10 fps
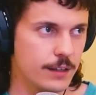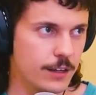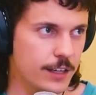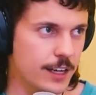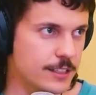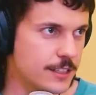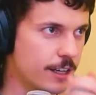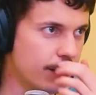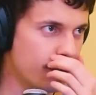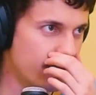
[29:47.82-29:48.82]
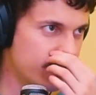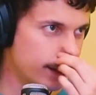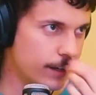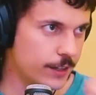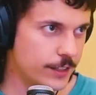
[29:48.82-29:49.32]
Okay, so,
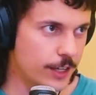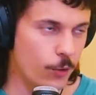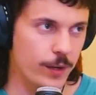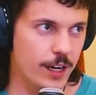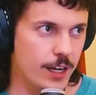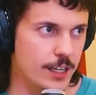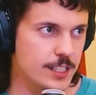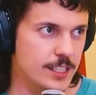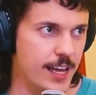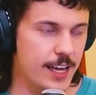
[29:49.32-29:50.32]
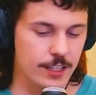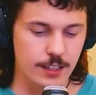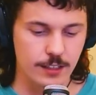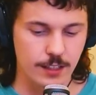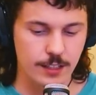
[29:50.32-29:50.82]
we got a
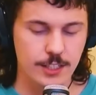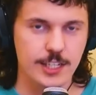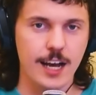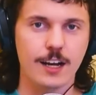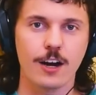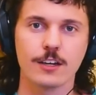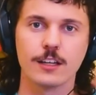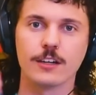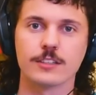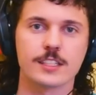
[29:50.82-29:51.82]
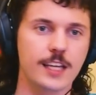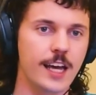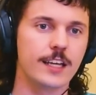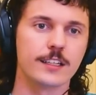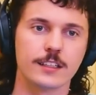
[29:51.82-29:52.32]
scandal. Jack Harlow,
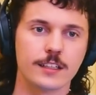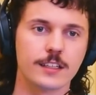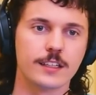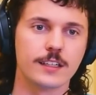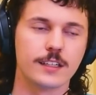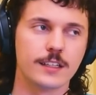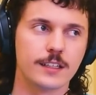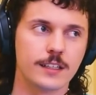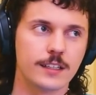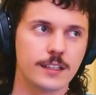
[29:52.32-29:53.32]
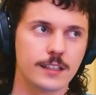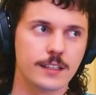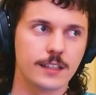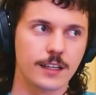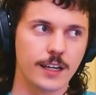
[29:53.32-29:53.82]
scandal.
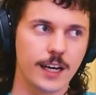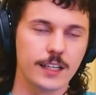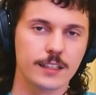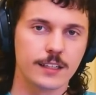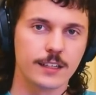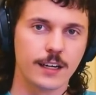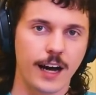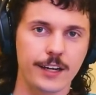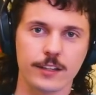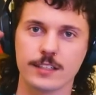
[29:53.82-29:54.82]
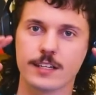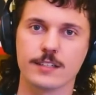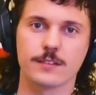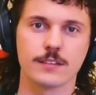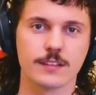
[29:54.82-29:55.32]
All right? I know it's